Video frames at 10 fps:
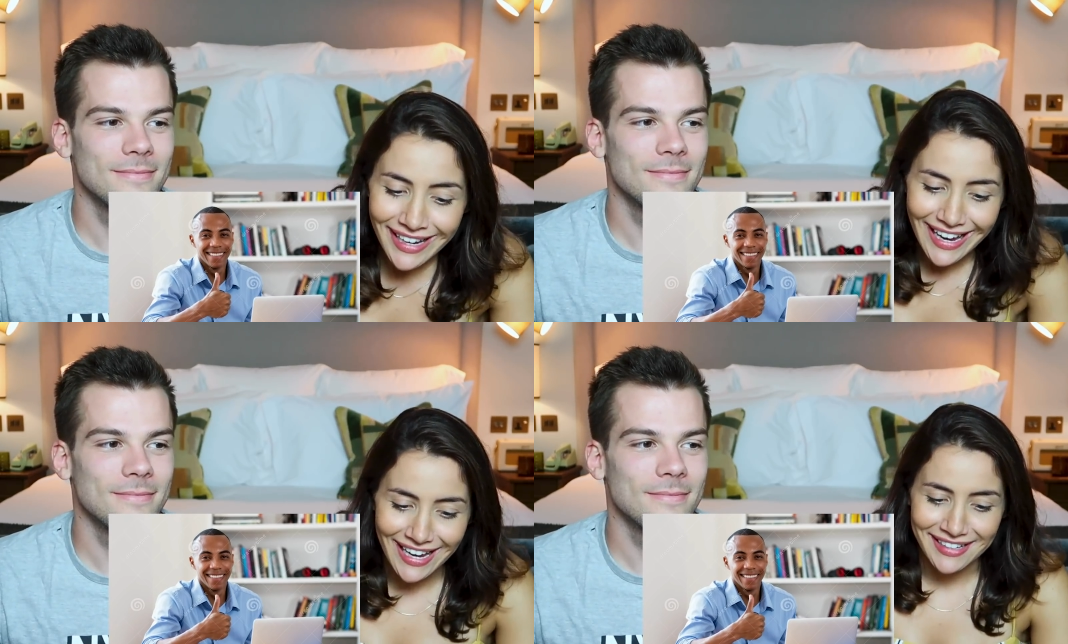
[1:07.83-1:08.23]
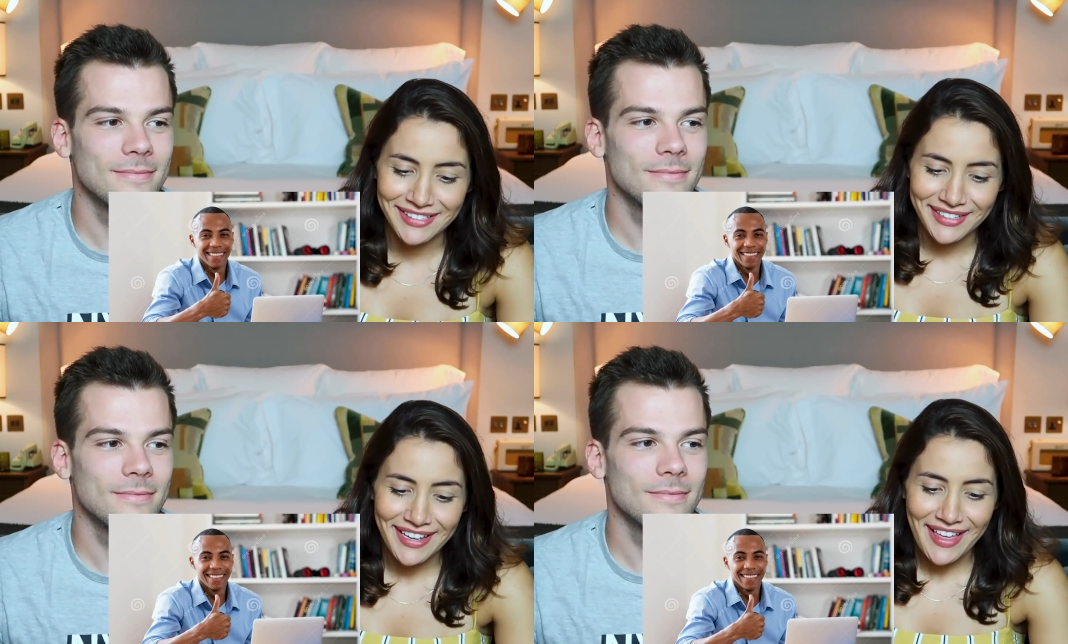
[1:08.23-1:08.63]

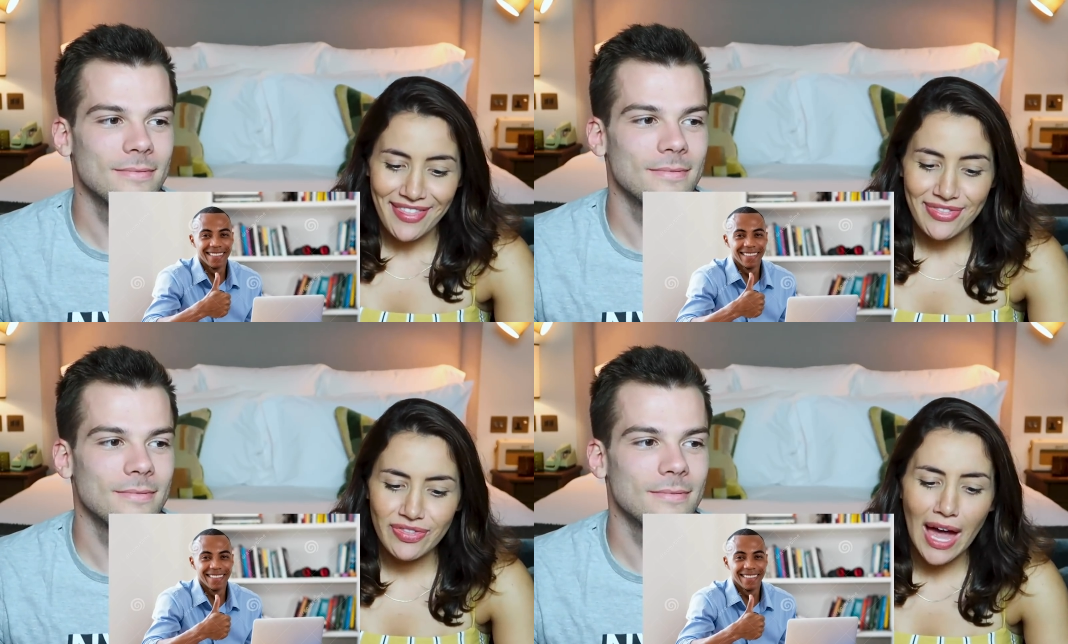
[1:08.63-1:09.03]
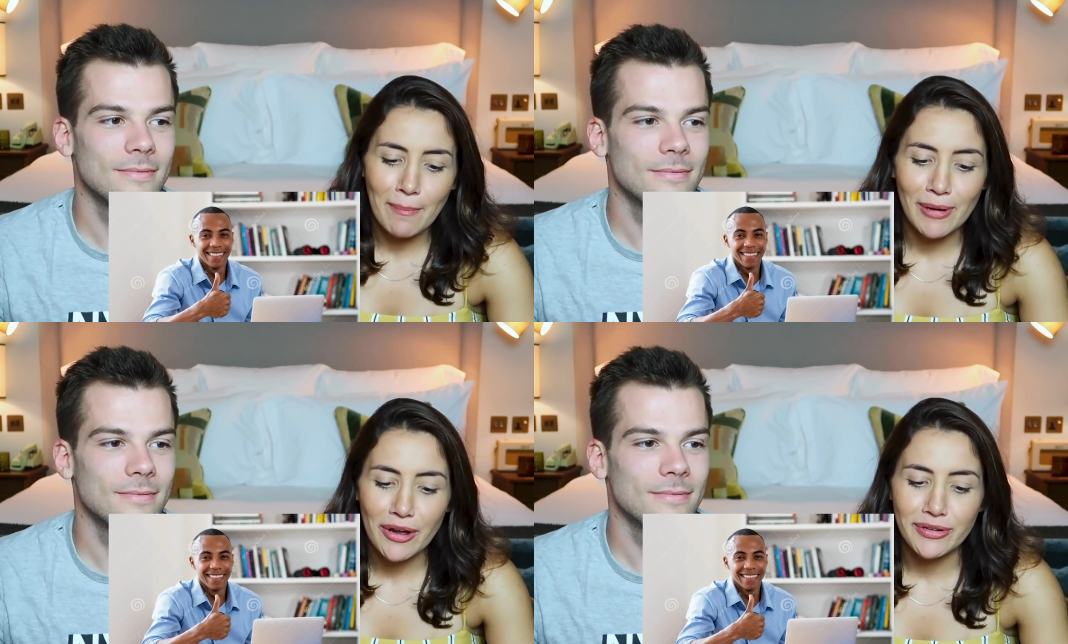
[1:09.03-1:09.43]
Speaker 1: And
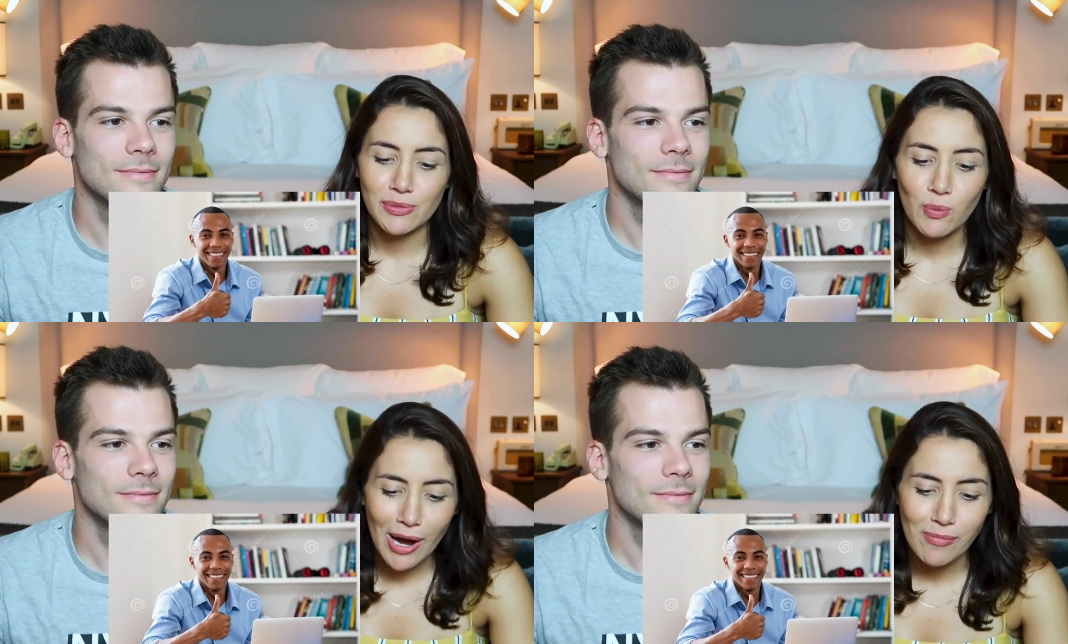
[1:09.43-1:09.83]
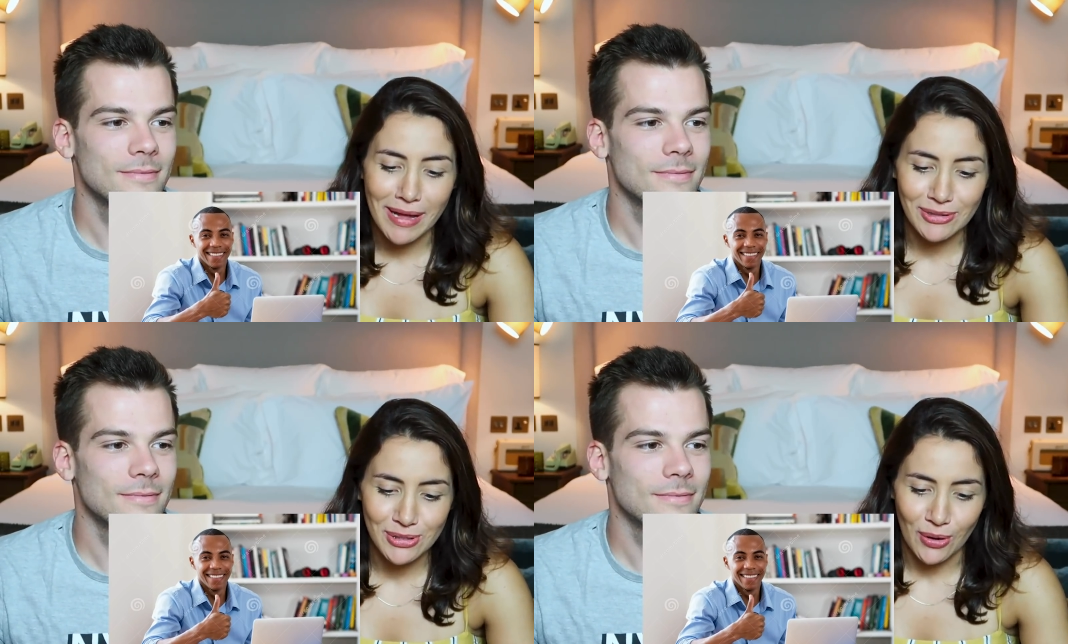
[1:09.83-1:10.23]
that bloke is well
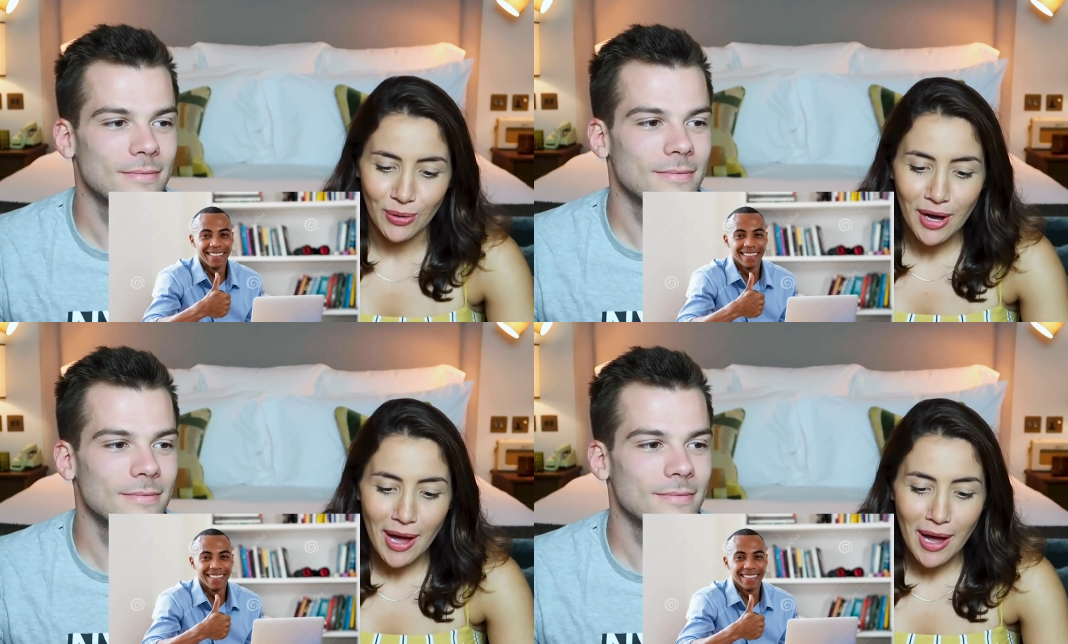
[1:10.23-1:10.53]
mental,